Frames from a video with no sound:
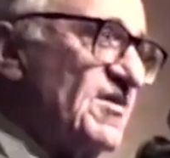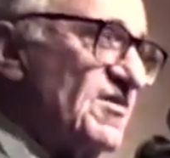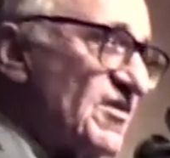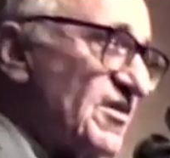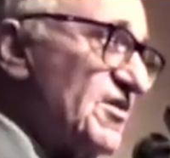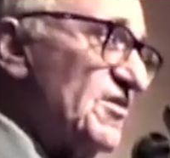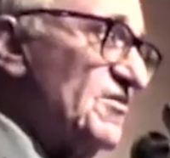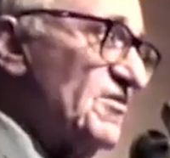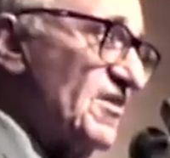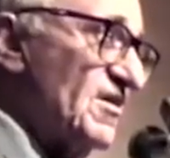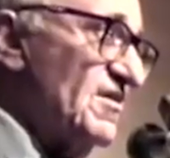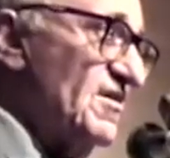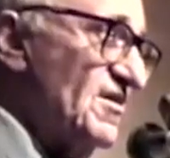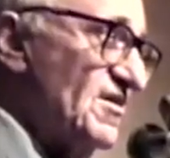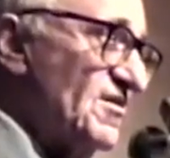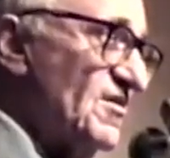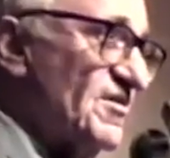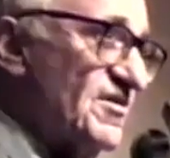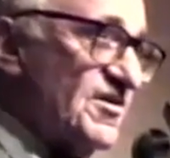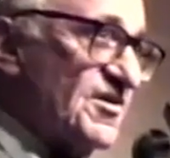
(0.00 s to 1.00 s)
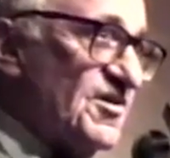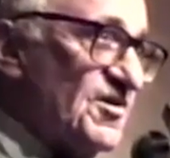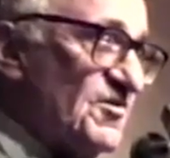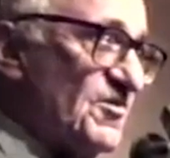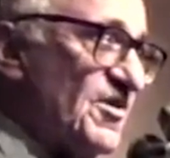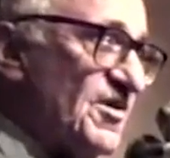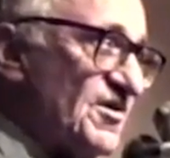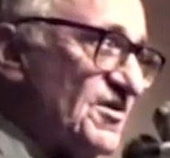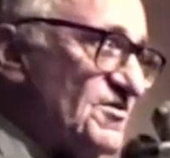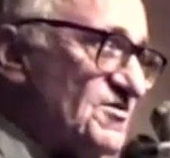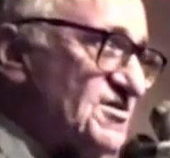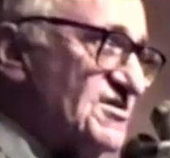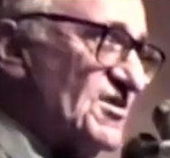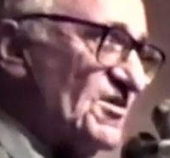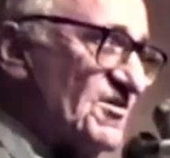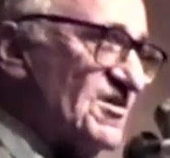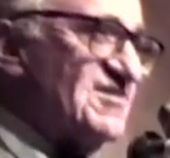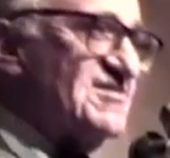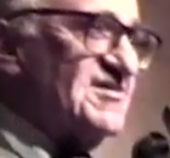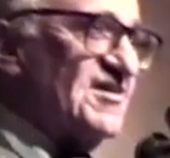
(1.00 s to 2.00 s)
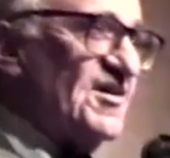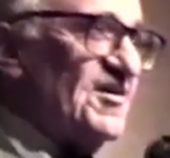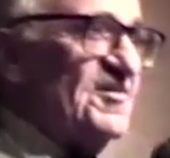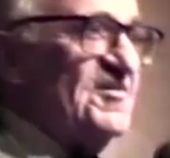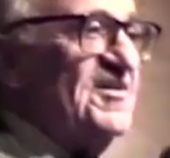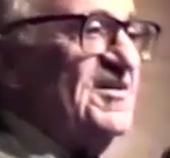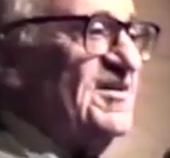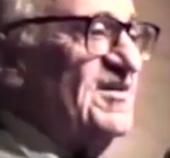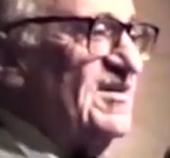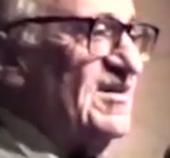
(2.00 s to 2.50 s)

Look, you, look, you, and you, so and so.